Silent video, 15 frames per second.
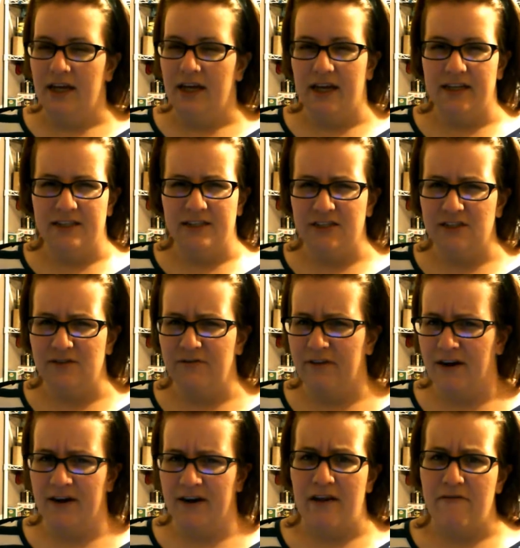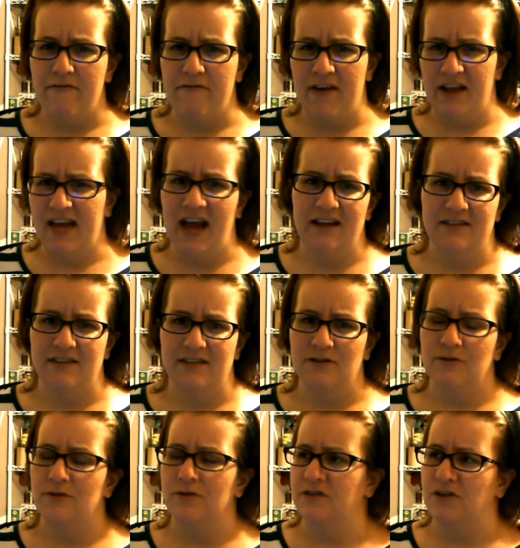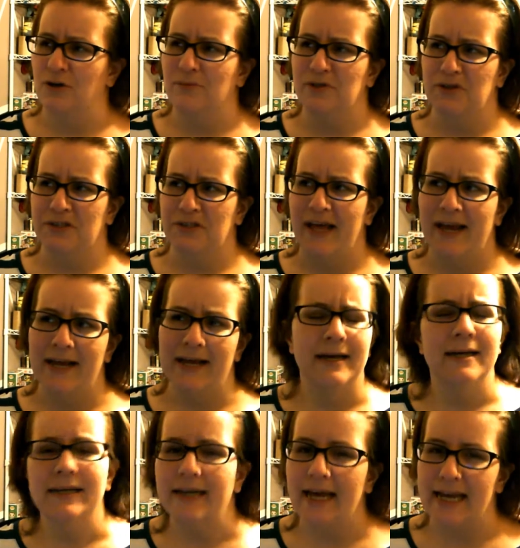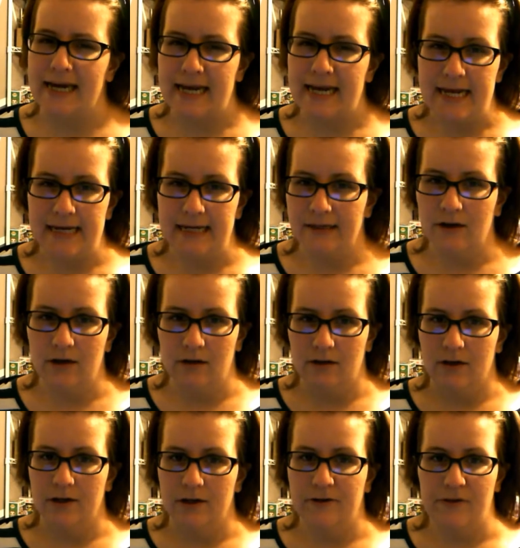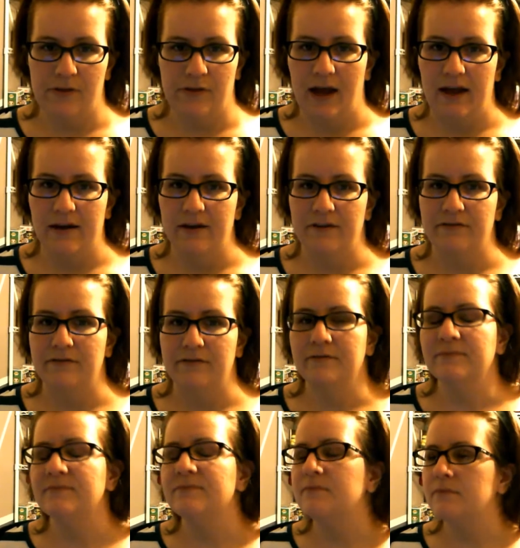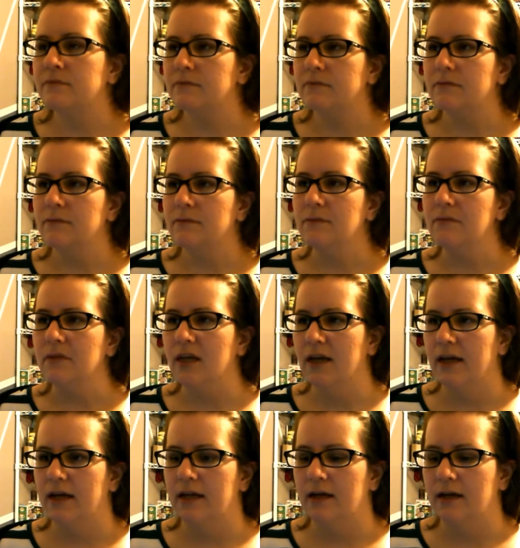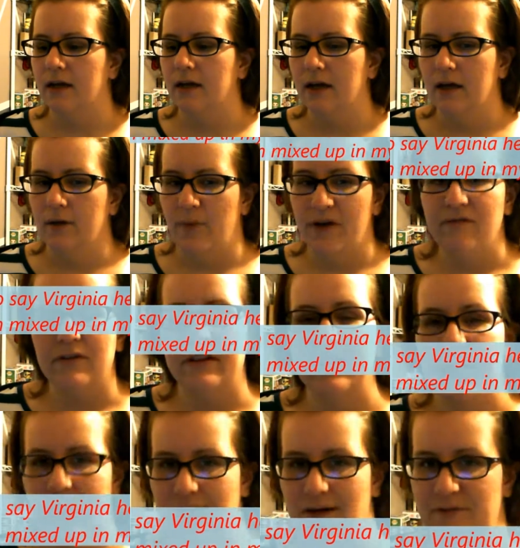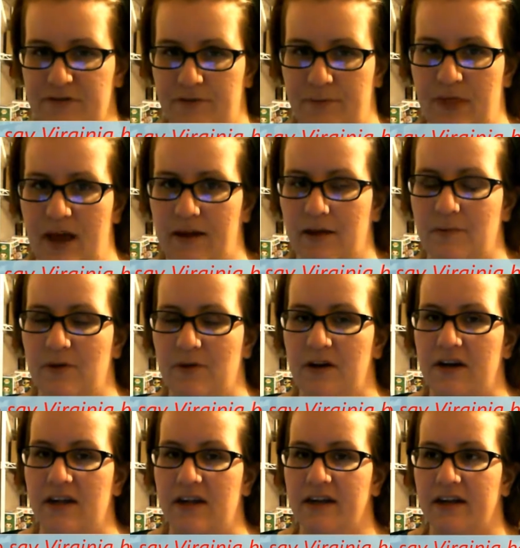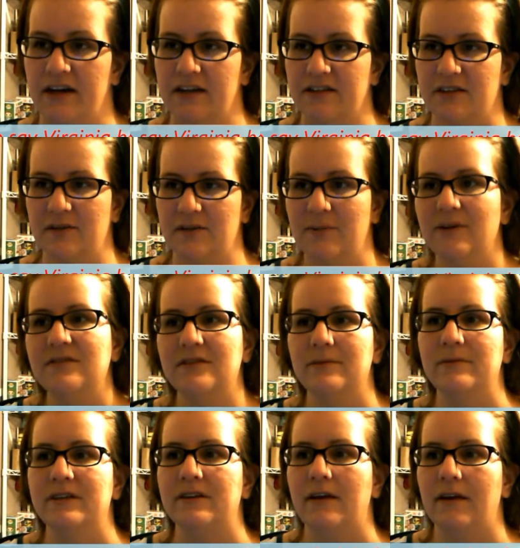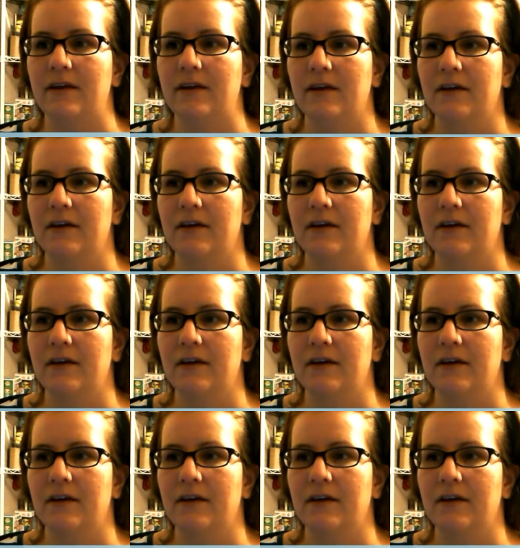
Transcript: It's just very fantastical. It's almost like an Eden on Earth, kind of. And Beverly comes from that community, and it's supposed to be